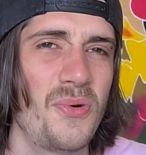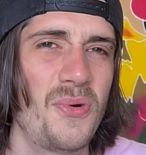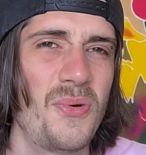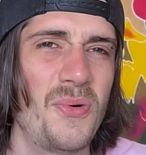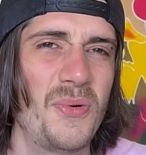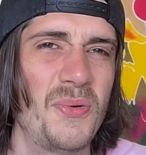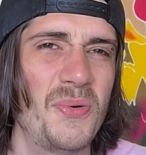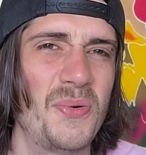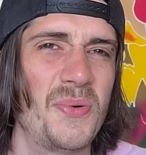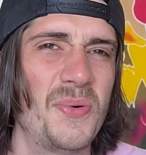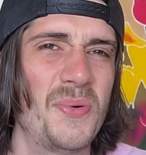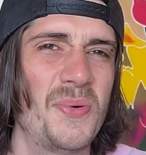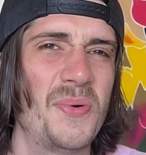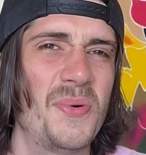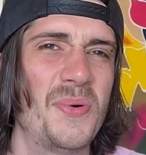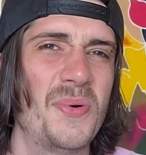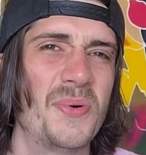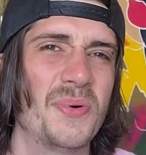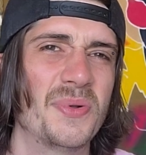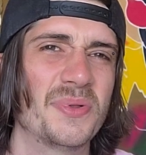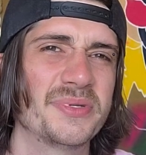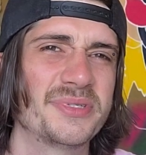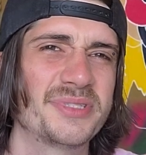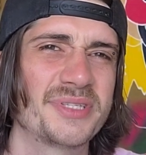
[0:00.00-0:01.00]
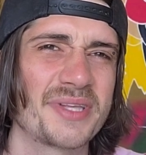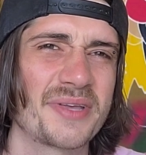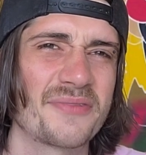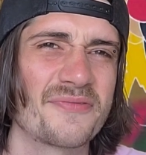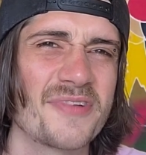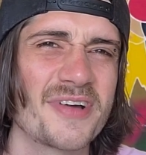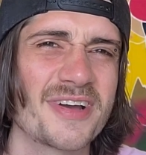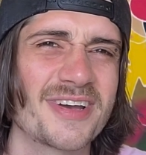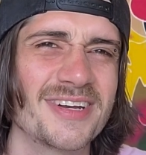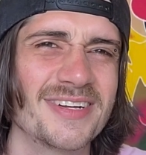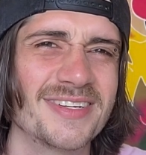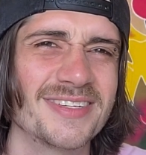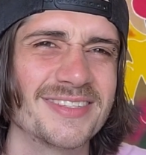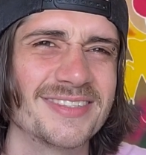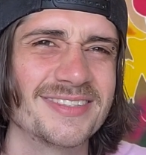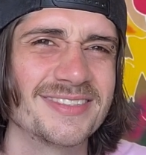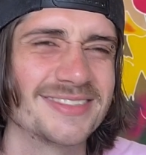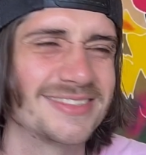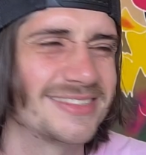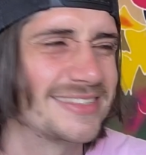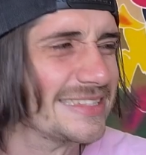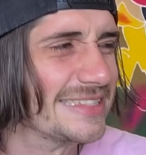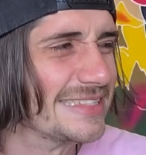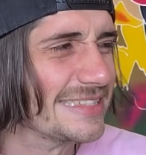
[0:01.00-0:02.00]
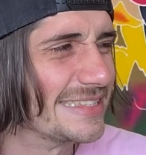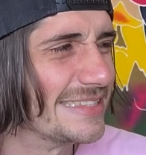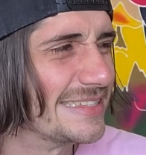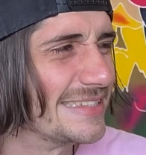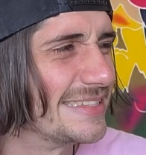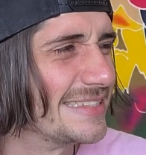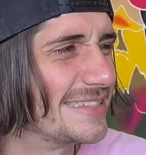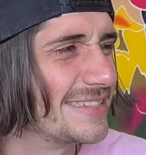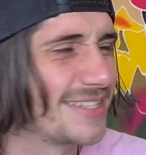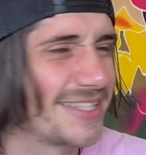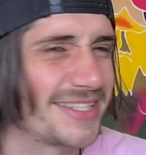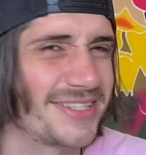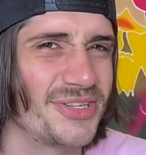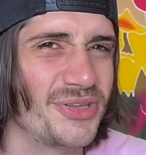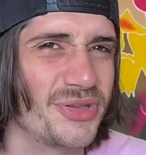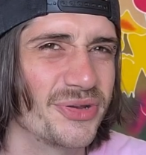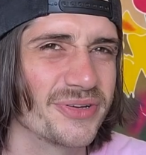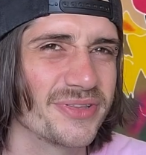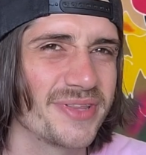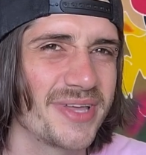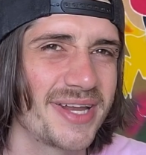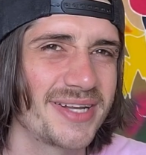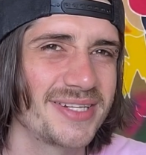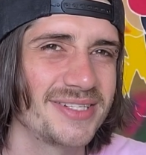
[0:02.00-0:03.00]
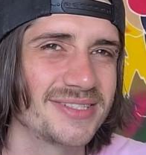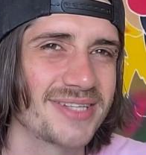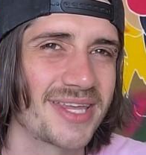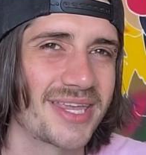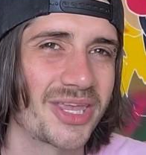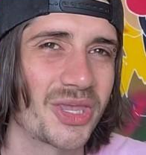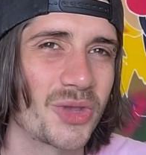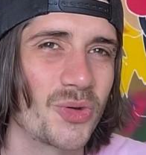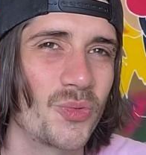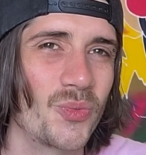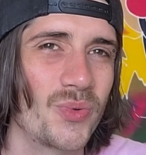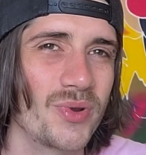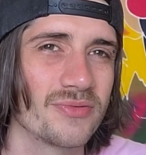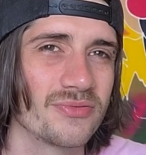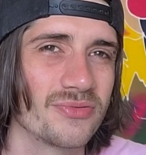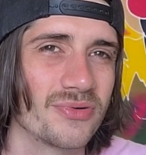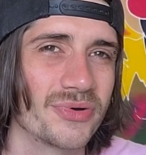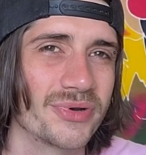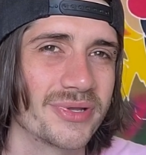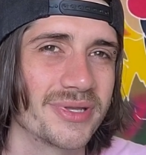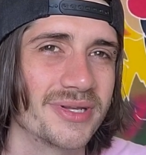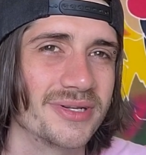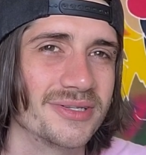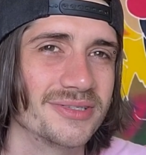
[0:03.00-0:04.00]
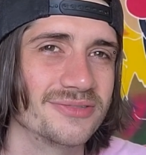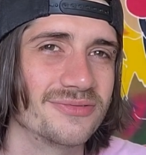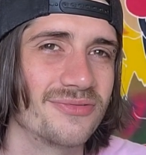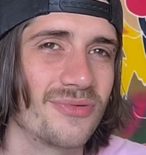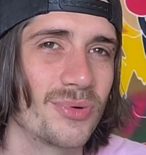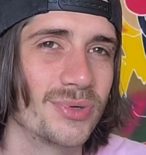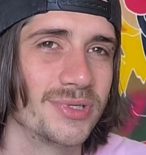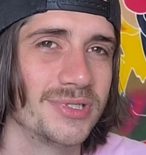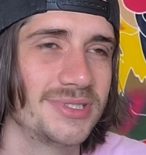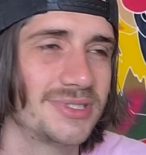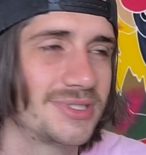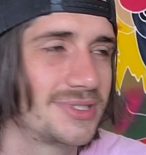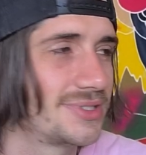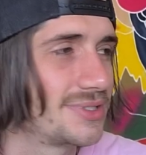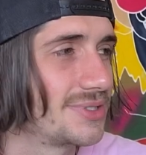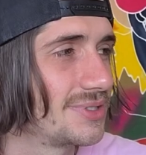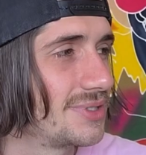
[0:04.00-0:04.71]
Ooh, just that fucking... You hear that? He's like quivering in his voice.